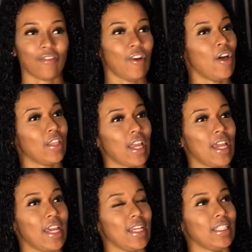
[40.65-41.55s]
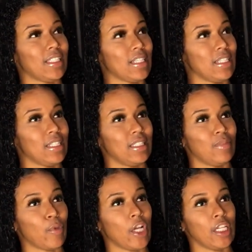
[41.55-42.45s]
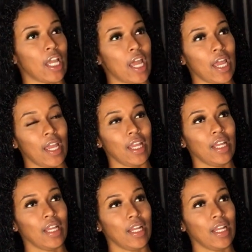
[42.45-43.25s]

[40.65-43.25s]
fall night, spring day,